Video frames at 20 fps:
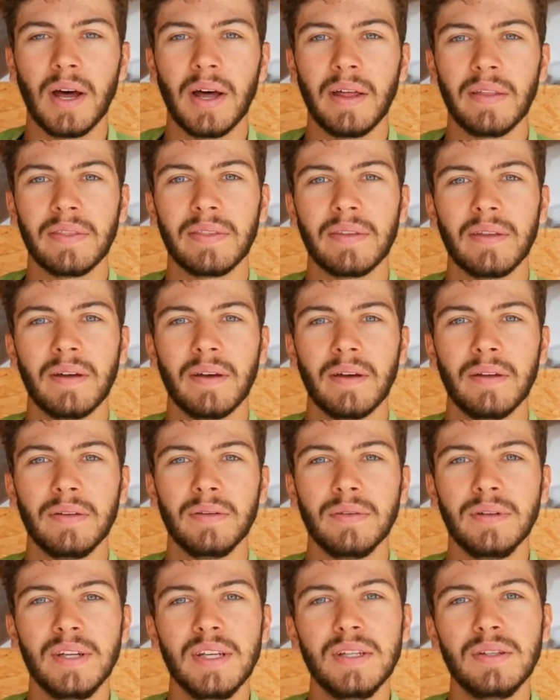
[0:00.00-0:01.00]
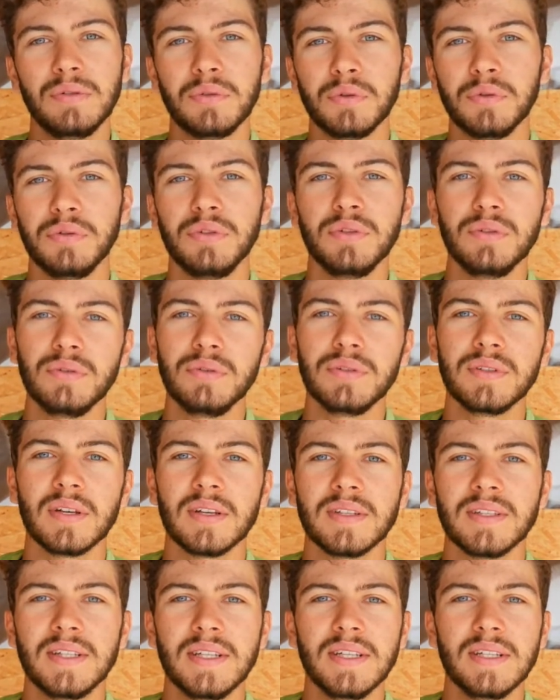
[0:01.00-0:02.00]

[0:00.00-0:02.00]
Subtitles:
and you need to use